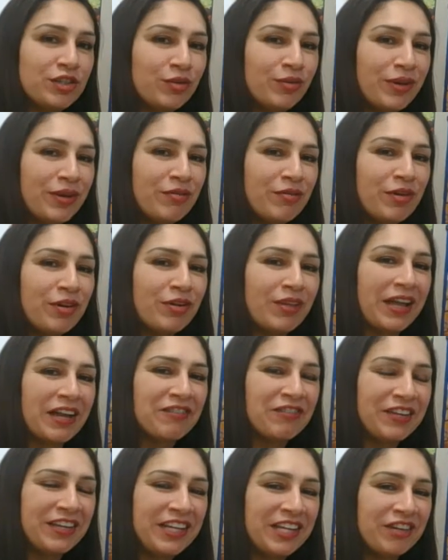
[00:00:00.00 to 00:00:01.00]
do in real life
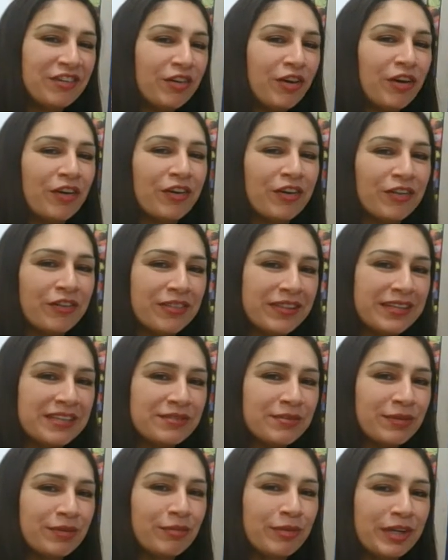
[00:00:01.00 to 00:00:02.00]
in kindergarten.
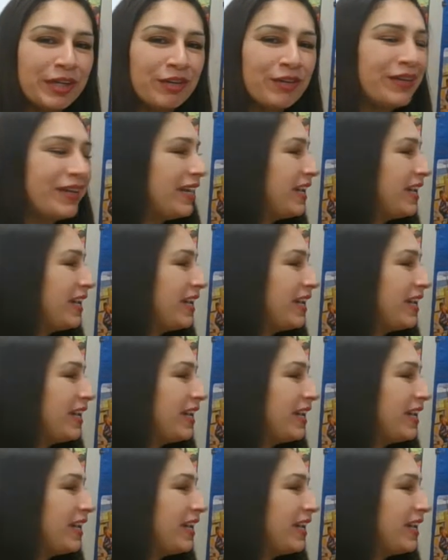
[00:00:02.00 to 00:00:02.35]
These were real